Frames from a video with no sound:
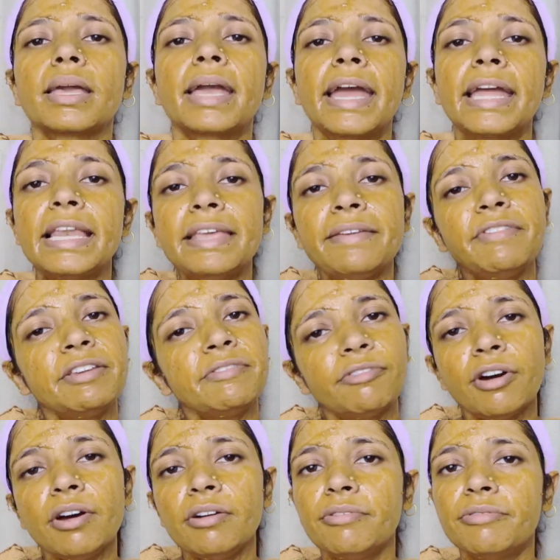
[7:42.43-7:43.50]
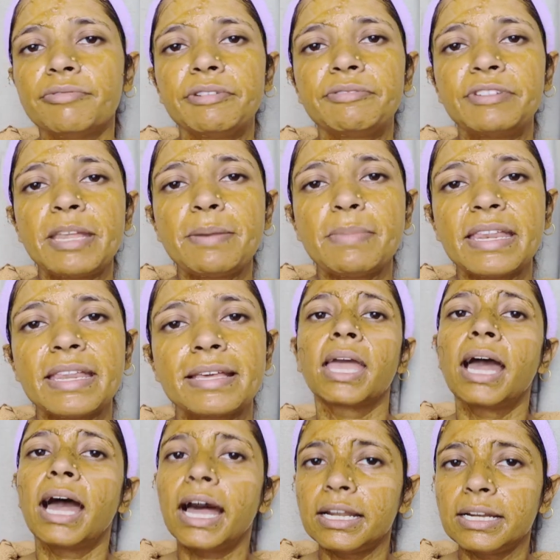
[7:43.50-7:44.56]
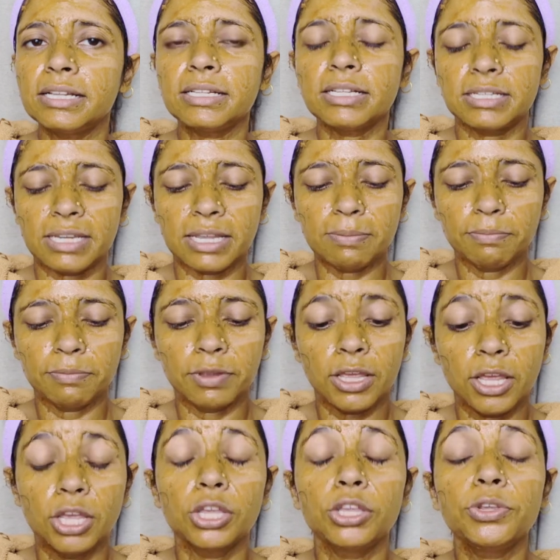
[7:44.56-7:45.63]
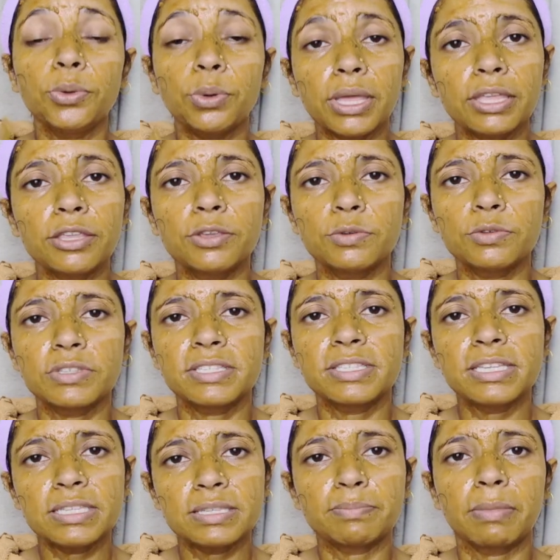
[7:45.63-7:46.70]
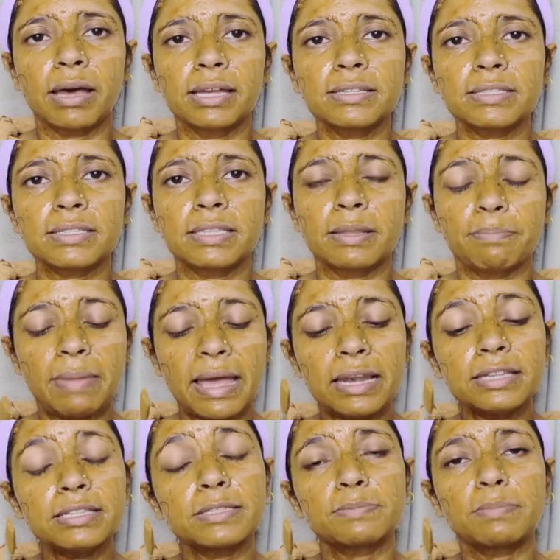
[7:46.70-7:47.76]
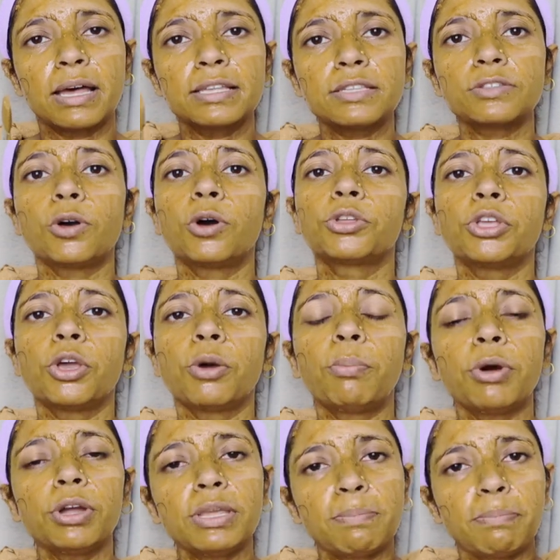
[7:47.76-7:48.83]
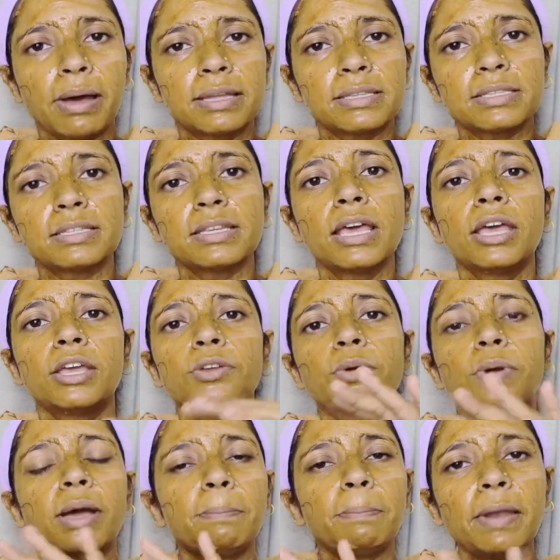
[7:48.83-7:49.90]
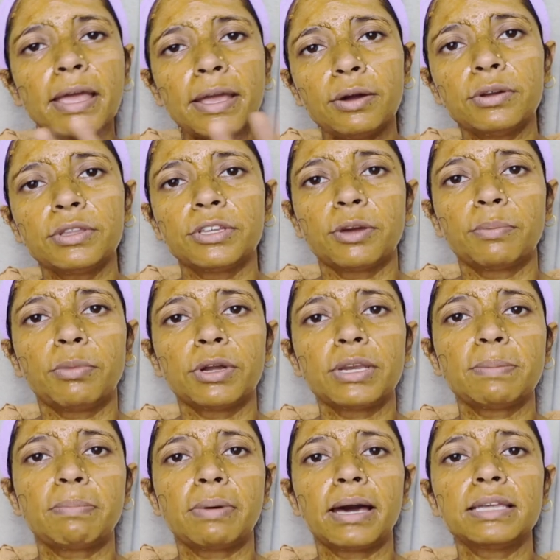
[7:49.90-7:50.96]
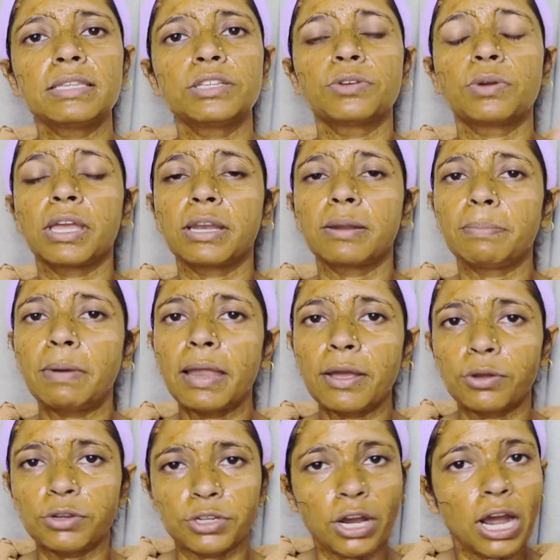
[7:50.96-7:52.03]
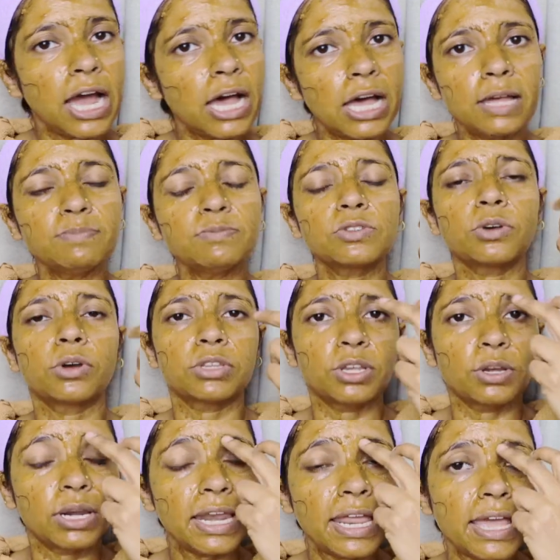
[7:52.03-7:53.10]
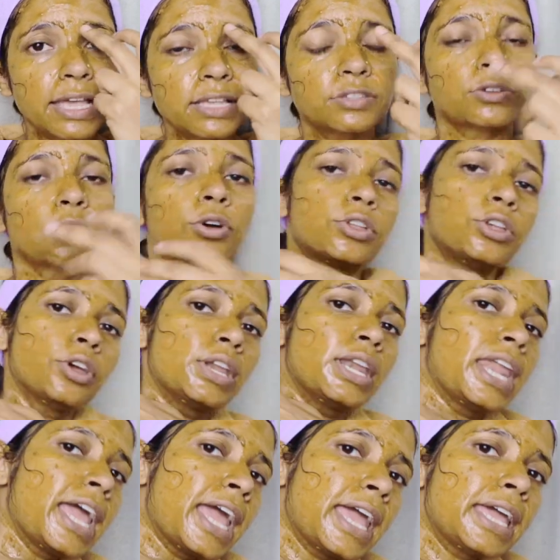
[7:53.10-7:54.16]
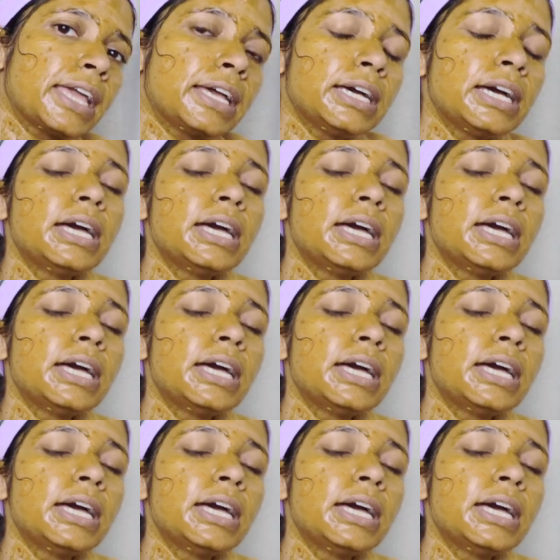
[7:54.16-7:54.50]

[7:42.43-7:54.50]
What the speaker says: And leave it for 15 minutes. Another tip, you can use this mask, the balance mask, on your body parts. You apply on your body parts. You can apply on your arms, on your legs, on your neck,